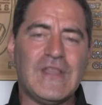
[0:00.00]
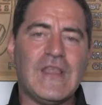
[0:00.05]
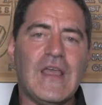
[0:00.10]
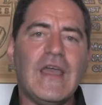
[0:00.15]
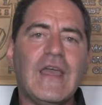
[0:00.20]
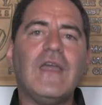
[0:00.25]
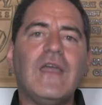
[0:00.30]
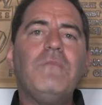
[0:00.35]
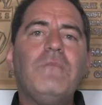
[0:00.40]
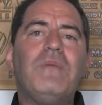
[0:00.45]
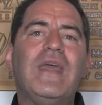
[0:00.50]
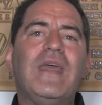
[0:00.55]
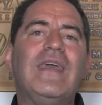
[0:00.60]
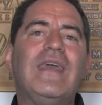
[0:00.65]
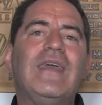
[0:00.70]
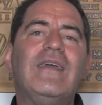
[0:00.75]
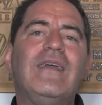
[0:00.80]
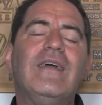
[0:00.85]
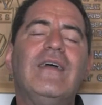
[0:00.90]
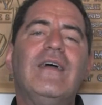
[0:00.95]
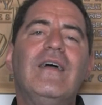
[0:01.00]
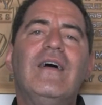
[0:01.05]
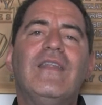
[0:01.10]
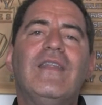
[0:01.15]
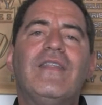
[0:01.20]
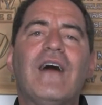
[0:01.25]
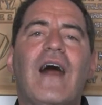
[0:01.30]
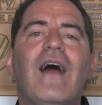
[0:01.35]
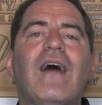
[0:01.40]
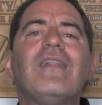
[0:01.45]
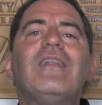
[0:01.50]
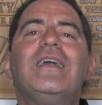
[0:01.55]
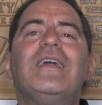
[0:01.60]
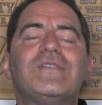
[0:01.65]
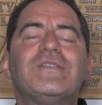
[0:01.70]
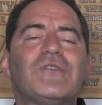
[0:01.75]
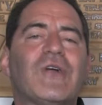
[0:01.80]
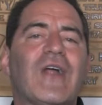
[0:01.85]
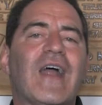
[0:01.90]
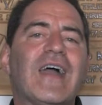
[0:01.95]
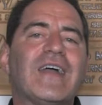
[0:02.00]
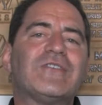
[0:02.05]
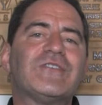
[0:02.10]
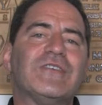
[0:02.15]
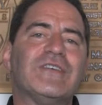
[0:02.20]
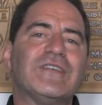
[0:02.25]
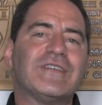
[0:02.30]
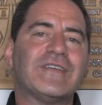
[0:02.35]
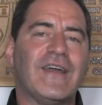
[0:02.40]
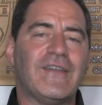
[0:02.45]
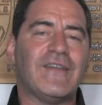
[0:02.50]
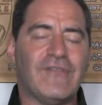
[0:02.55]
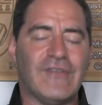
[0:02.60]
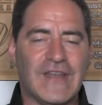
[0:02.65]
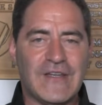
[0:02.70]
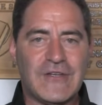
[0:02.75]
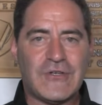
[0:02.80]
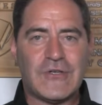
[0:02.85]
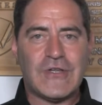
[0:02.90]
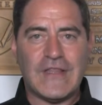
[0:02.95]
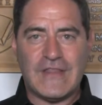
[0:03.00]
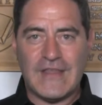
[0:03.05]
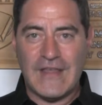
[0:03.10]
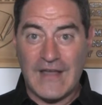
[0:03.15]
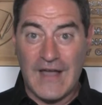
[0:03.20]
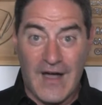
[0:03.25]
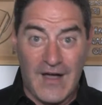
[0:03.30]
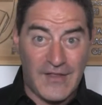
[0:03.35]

It, it, can be, the holidays are actually, it's kind of an interesting thing.